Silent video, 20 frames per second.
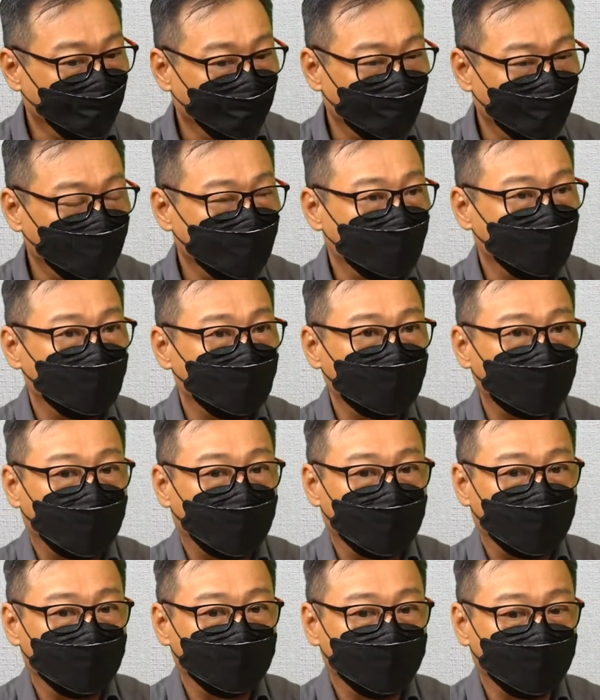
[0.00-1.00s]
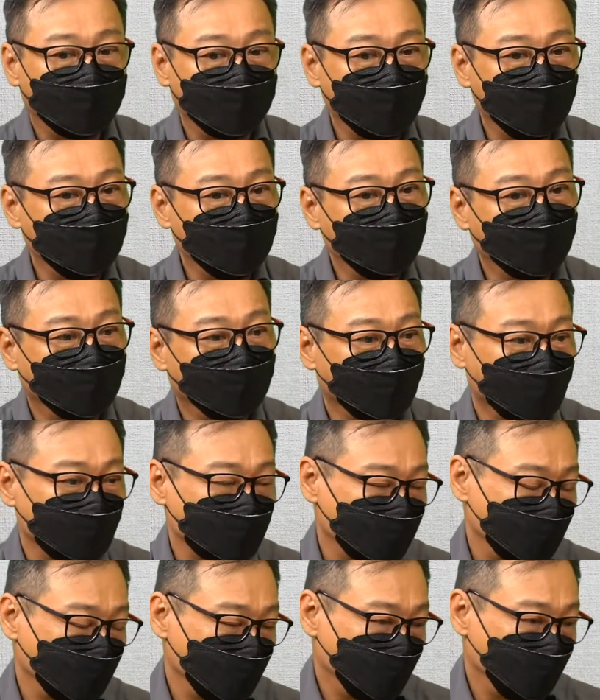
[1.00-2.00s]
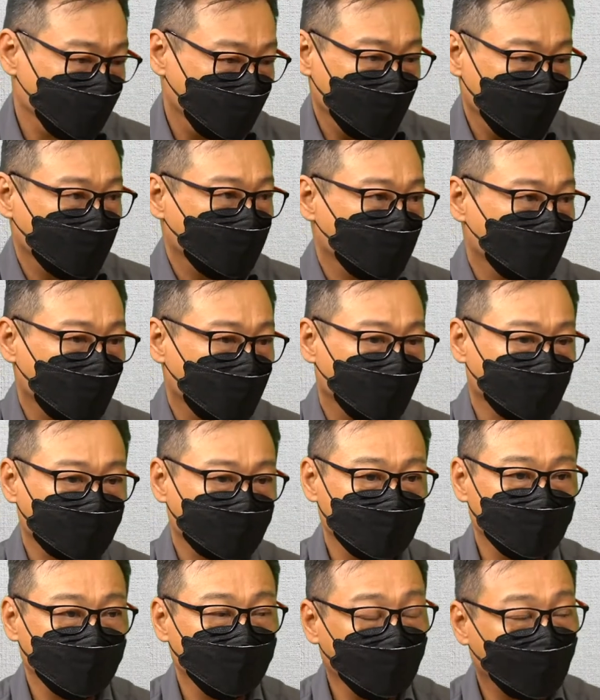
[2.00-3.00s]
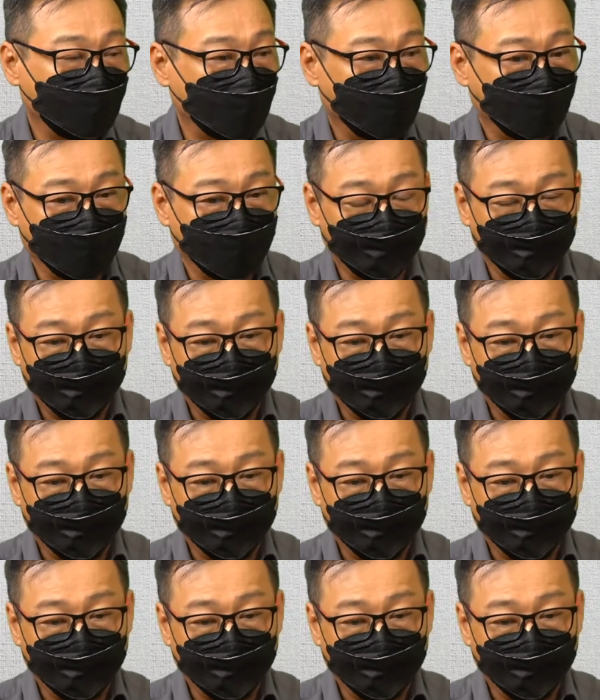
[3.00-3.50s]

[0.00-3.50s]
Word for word: we, I brought him, of course, with the interculture mooncake.